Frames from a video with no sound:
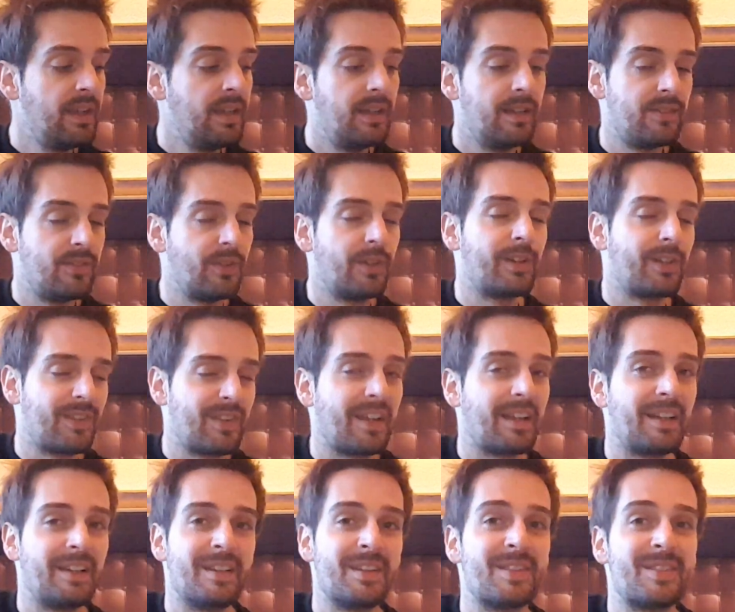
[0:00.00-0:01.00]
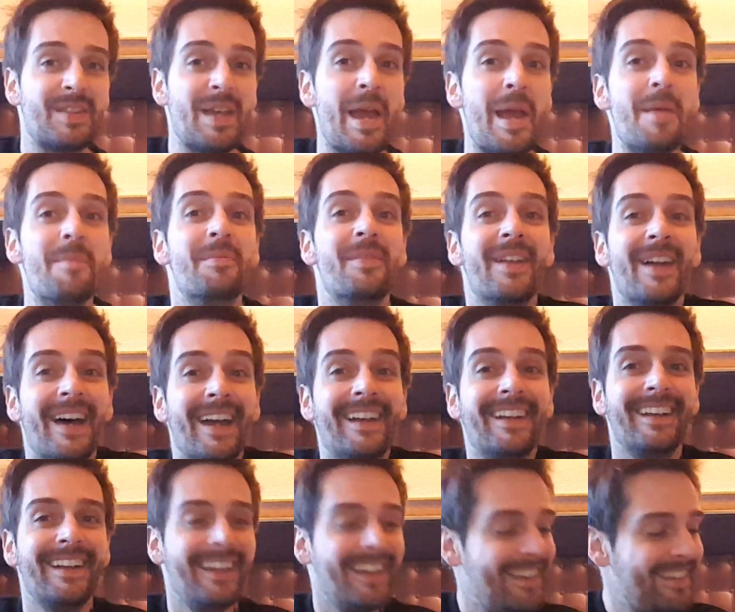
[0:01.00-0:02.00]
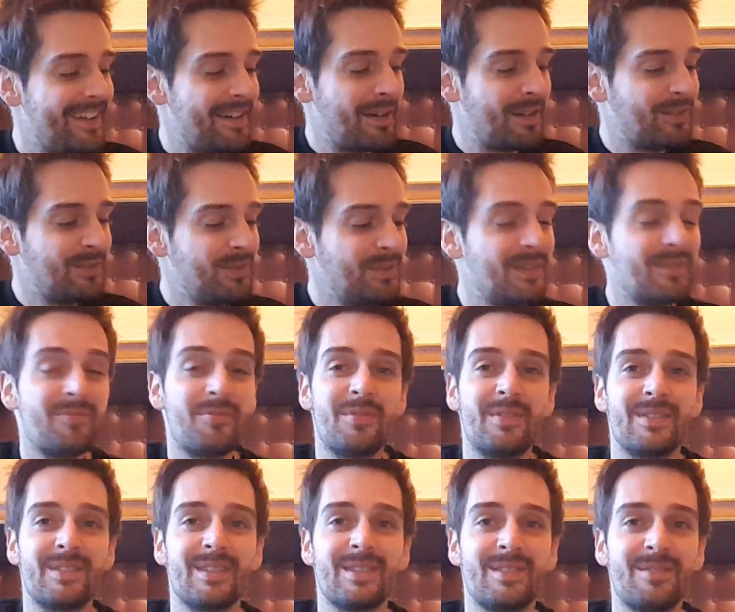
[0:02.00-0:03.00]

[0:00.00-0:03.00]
It's not exactly the same. There are two differences.